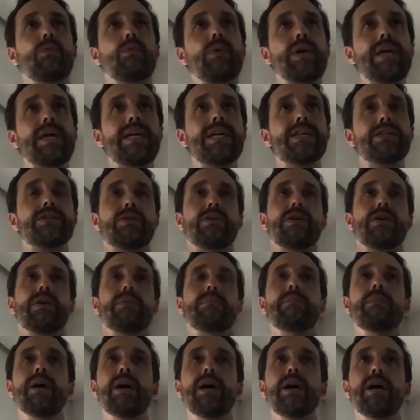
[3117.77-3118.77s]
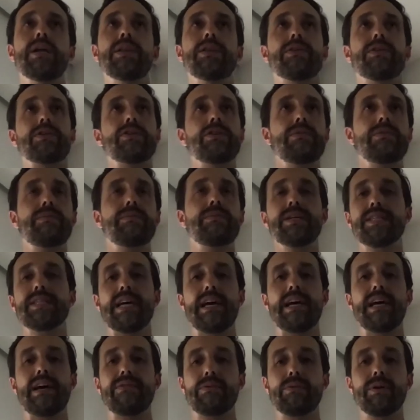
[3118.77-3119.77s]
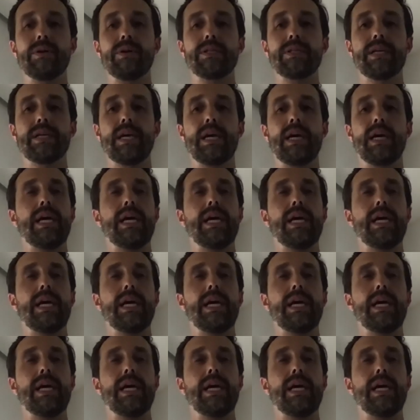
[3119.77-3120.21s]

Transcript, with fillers: weeks or a month or two months afterwards,